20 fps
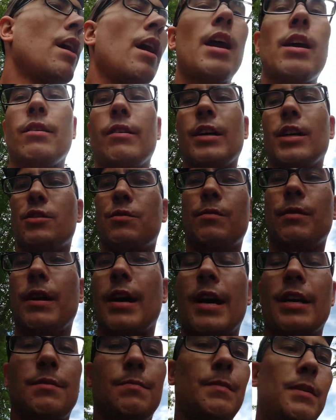if you guys want
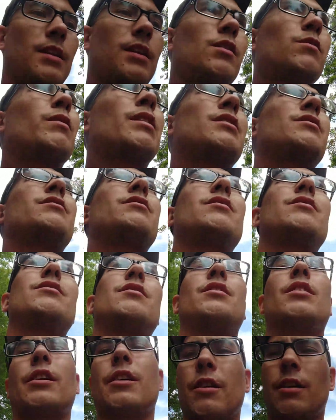to ask me any
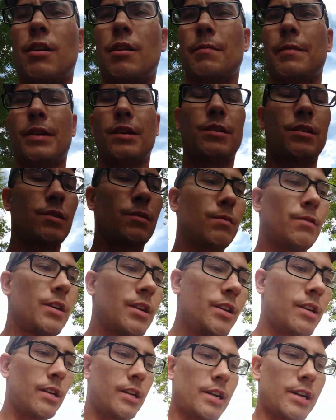questions in the comments or
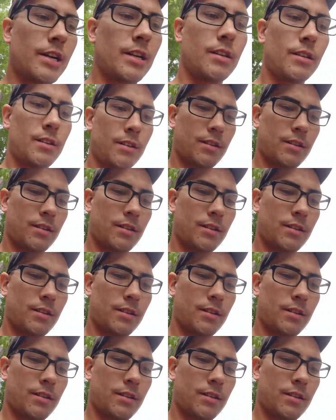whatnot,